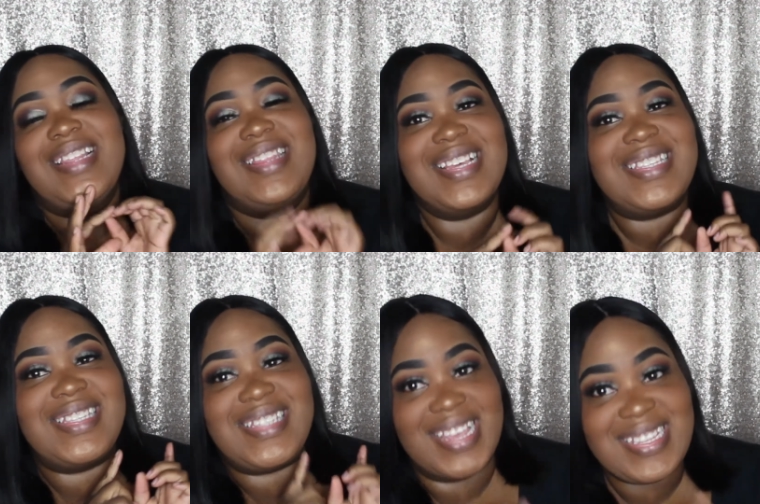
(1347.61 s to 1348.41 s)
This
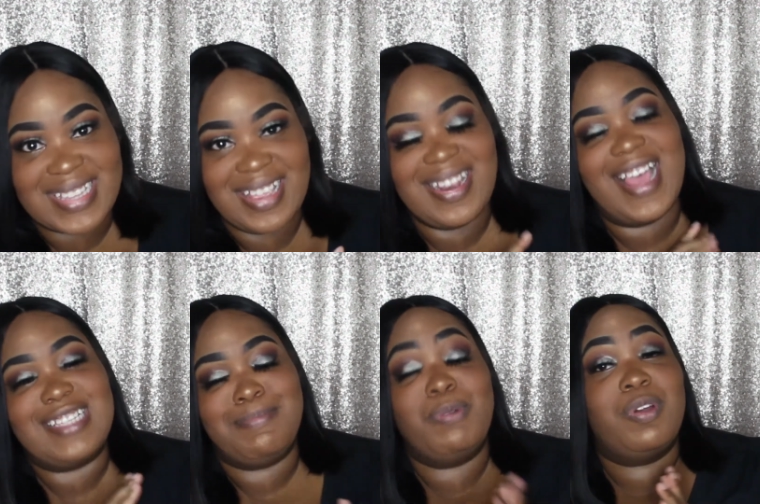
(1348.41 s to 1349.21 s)
season
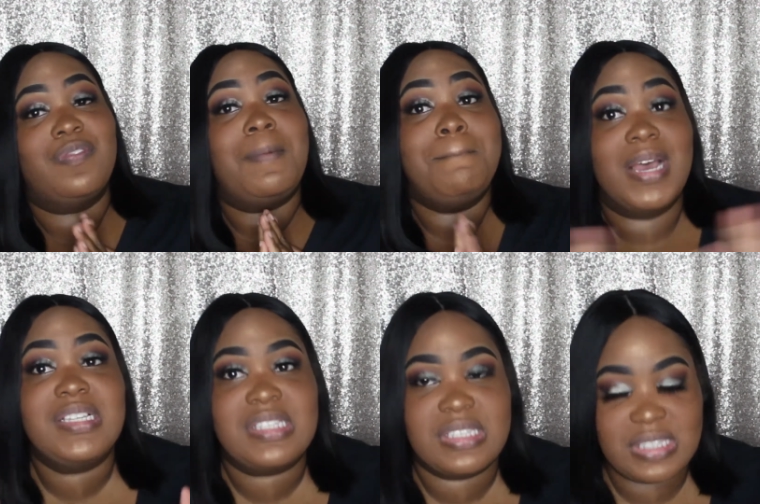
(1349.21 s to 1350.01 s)
has been one of the
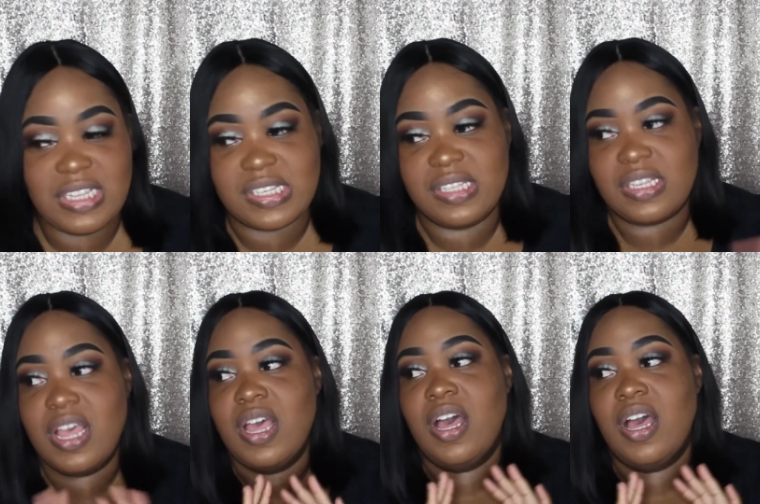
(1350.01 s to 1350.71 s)
best seasons